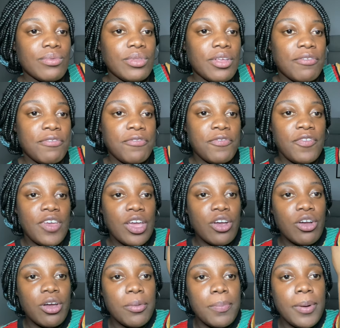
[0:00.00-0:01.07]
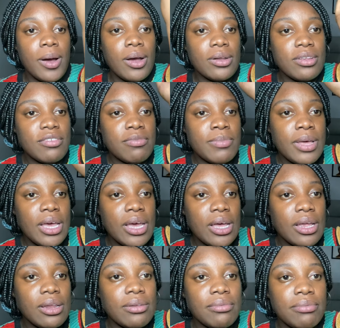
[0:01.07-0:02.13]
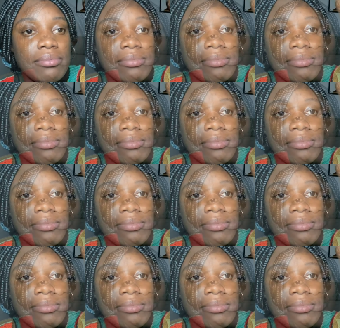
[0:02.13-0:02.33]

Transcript: the fair part of my hand.